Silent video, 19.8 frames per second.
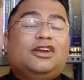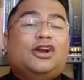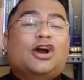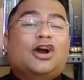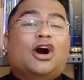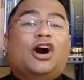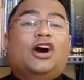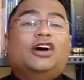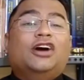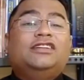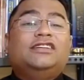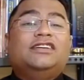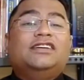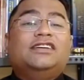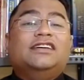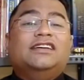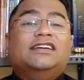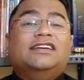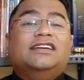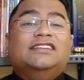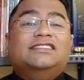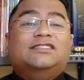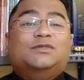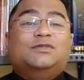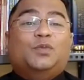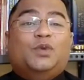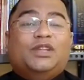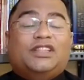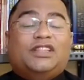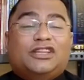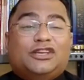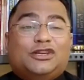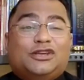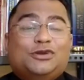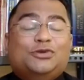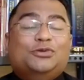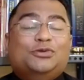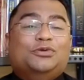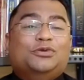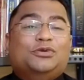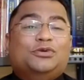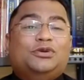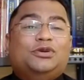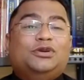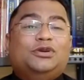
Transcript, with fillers: God is with you.